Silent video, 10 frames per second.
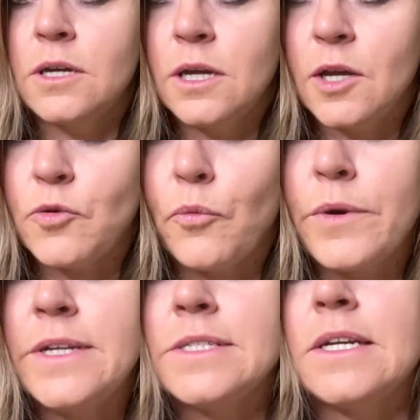and
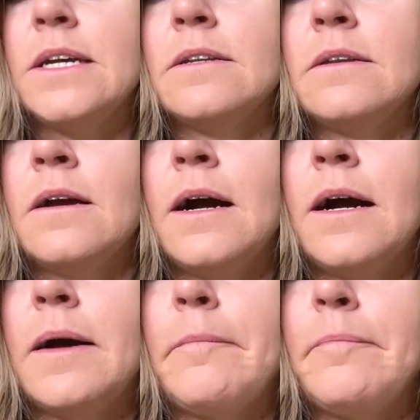reason,
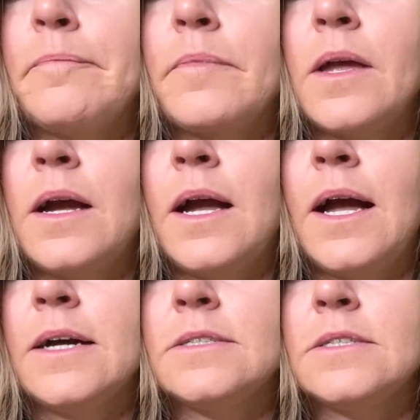
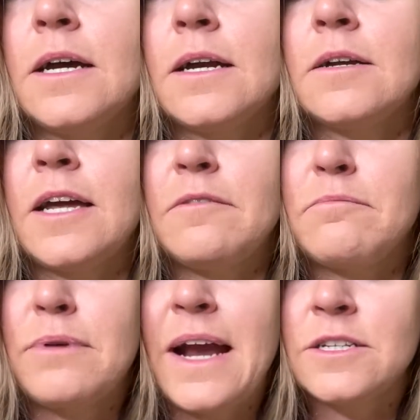and a kind
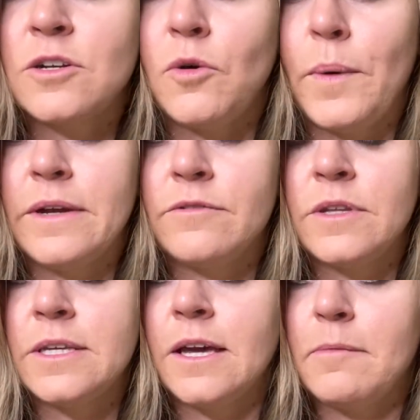of practical way of
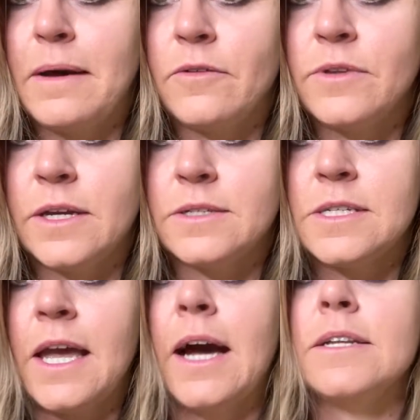thinking about things,
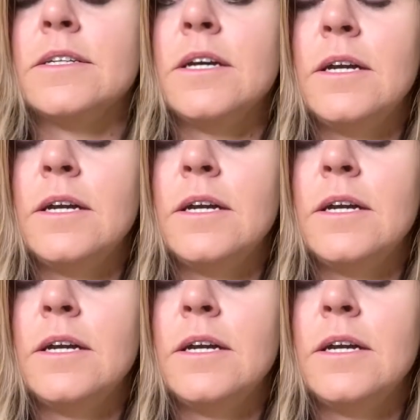and